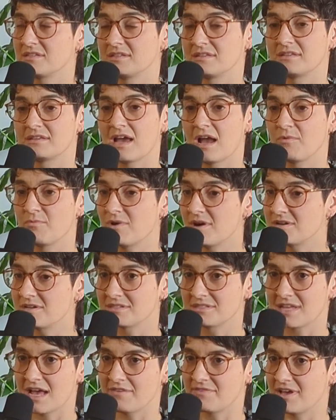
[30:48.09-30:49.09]
and I want
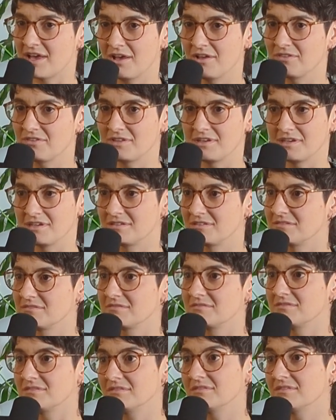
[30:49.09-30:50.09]
us to have a healthy and
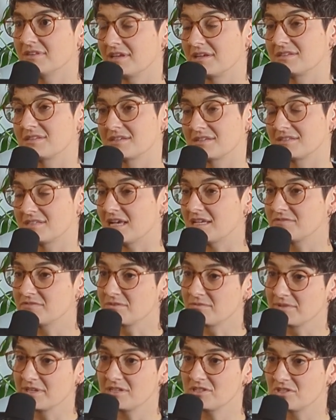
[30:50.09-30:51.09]
like
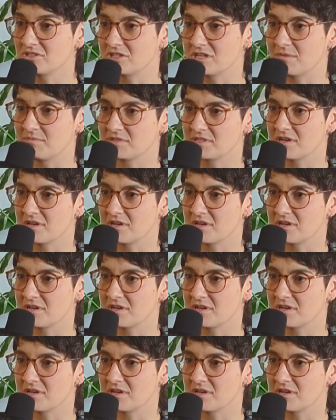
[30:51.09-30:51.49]
successful relationship.